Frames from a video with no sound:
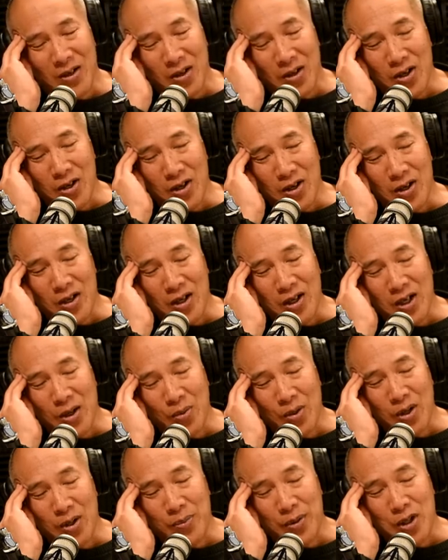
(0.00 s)
oh God, I don't
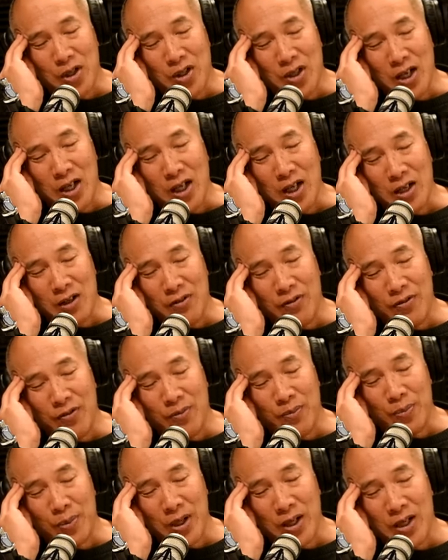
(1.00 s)
want to be negative,
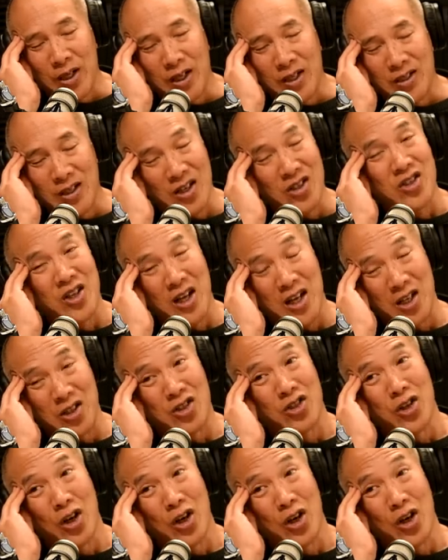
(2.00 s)
but it does take its